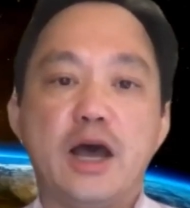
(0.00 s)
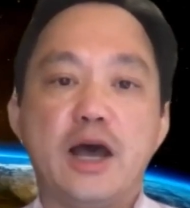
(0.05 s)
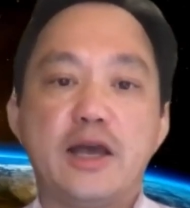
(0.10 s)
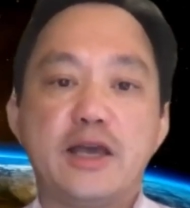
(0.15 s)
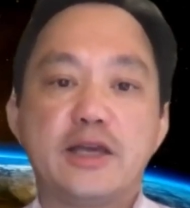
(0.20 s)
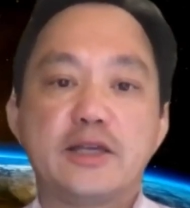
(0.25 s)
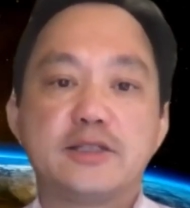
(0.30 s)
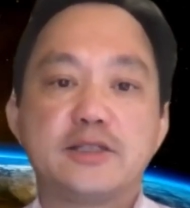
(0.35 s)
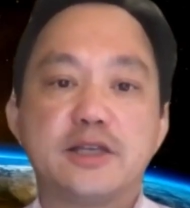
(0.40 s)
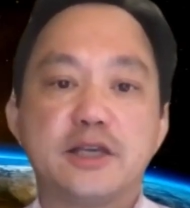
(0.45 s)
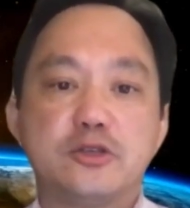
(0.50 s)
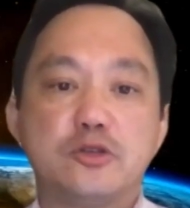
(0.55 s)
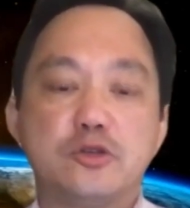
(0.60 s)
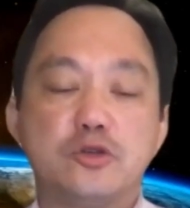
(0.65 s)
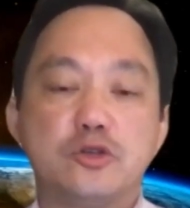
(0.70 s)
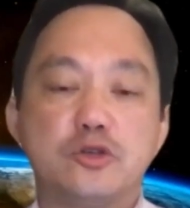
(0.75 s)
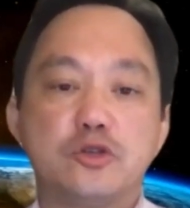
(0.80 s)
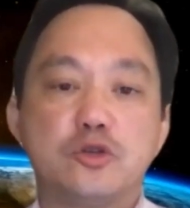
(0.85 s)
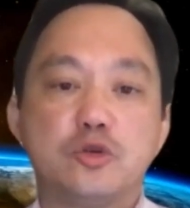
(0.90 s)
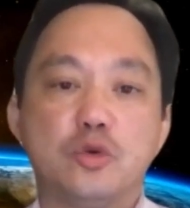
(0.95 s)
ISS to
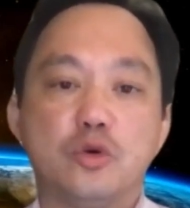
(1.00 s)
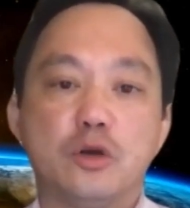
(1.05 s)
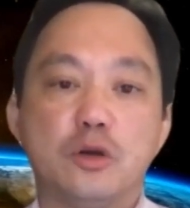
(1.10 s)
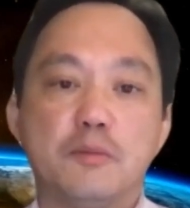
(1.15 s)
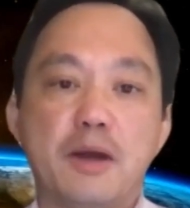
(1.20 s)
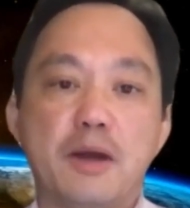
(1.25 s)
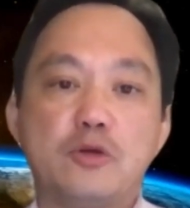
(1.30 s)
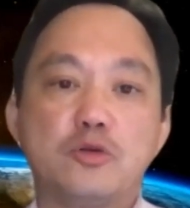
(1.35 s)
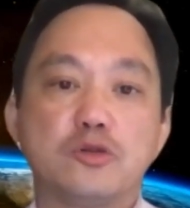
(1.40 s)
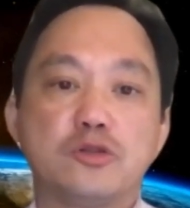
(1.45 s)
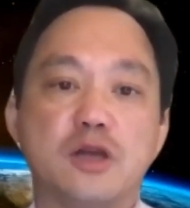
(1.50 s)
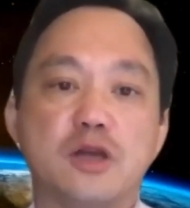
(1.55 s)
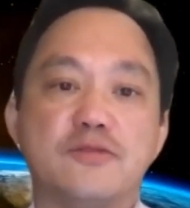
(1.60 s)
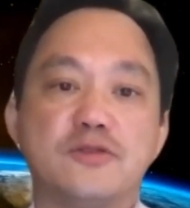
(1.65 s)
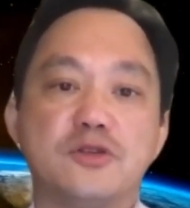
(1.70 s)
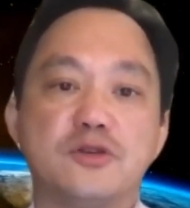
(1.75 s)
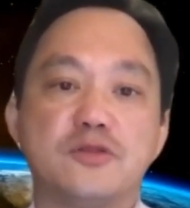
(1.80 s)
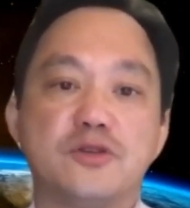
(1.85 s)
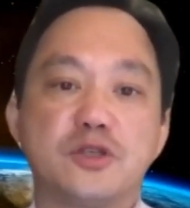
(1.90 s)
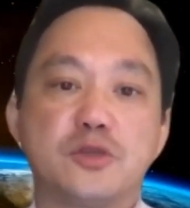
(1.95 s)
store Microsoft
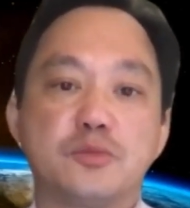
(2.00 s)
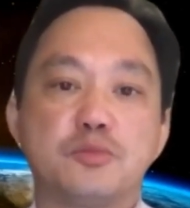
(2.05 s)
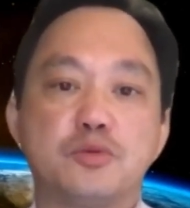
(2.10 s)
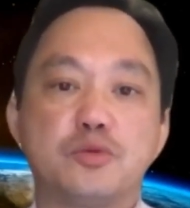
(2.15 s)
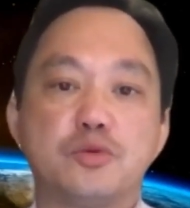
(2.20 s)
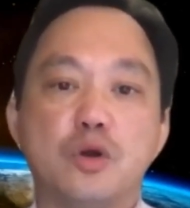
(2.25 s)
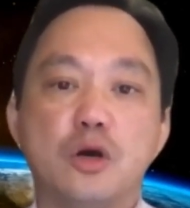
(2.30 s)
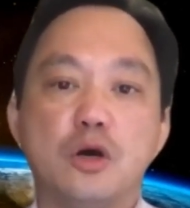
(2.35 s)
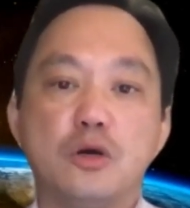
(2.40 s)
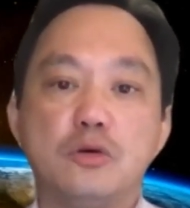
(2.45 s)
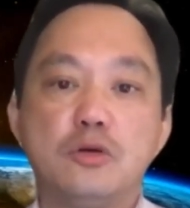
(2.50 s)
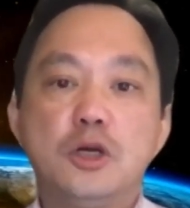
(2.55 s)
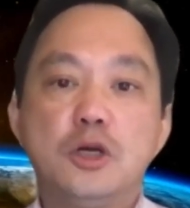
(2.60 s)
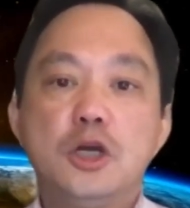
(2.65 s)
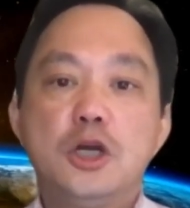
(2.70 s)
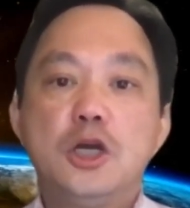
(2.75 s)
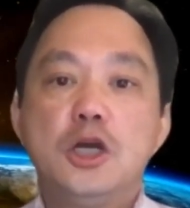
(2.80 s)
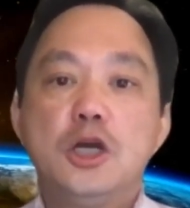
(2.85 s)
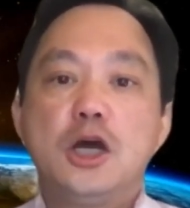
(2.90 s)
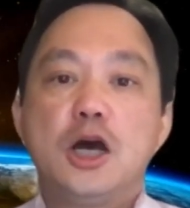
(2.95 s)
Surface Pro
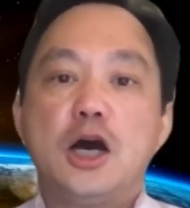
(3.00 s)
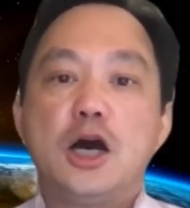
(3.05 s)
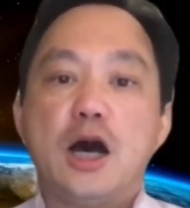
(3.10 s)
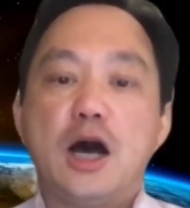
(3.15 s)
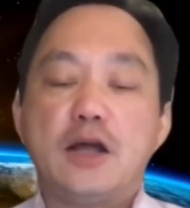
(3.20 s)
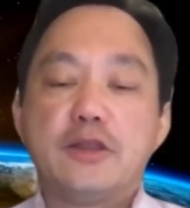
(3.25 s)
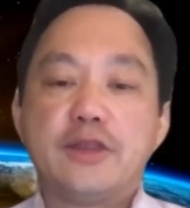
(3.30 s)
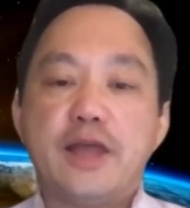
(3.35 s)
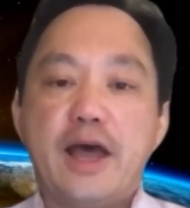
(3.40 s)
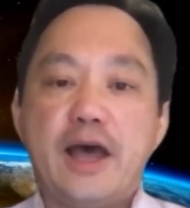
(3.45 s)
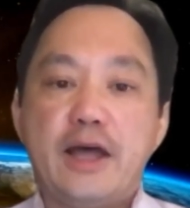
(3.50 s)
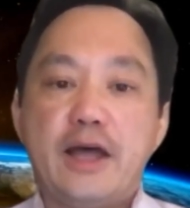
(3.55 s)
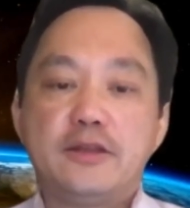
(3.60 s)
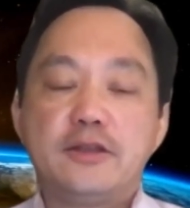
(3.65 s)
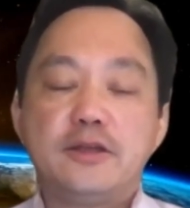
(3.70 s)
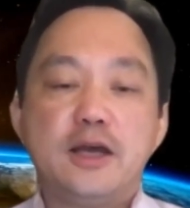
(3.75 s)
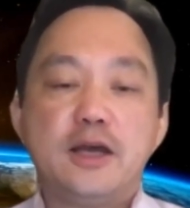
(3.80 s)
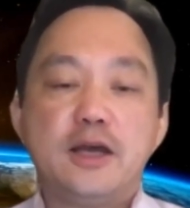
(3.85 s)
on that.